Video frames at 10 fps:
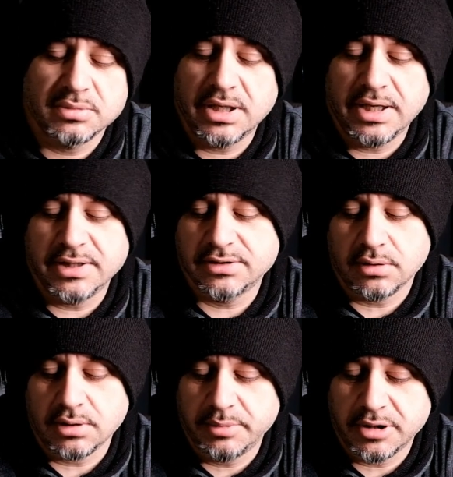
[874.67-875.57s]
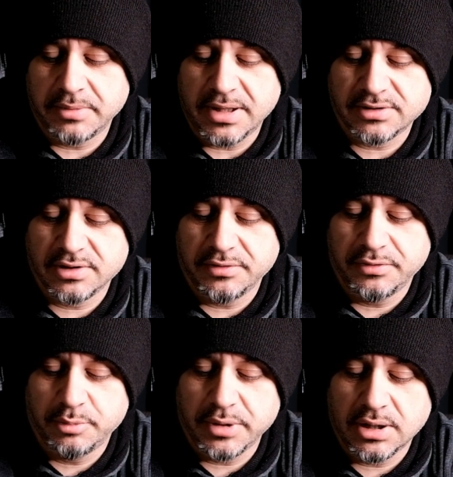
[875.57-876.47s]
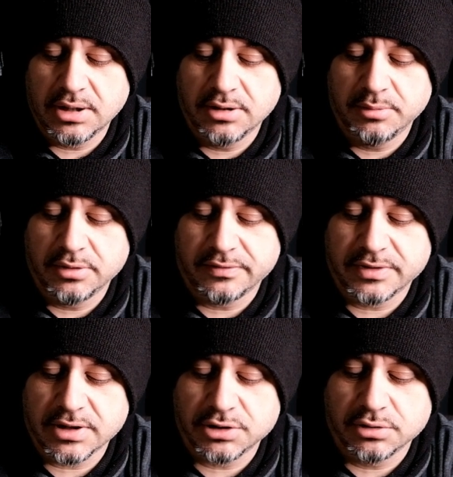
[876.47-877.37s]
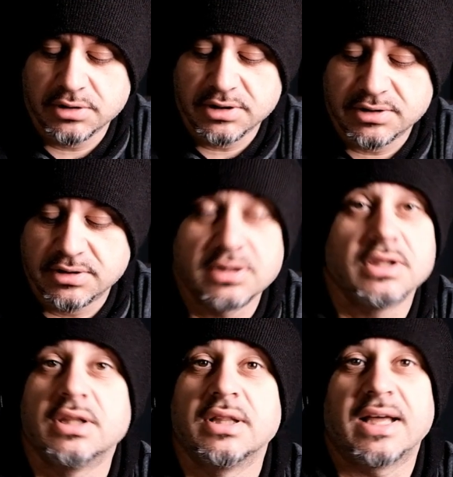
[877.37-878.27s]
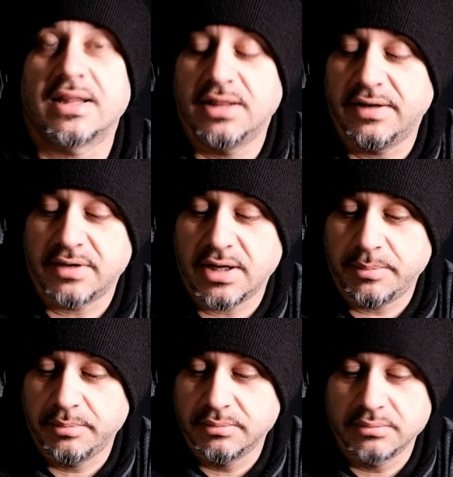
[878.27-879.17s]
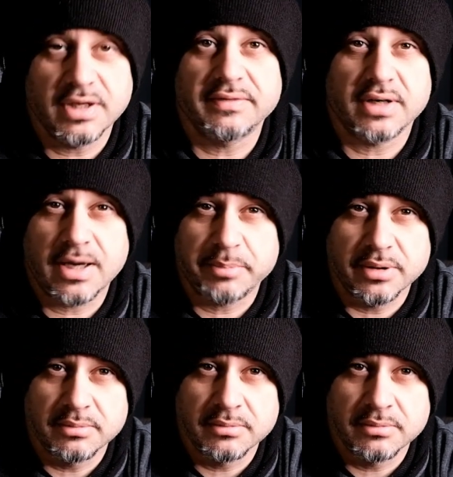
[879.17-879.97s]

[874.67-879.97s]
It's not a big mess. If you pay a little bit of attention, this never happen.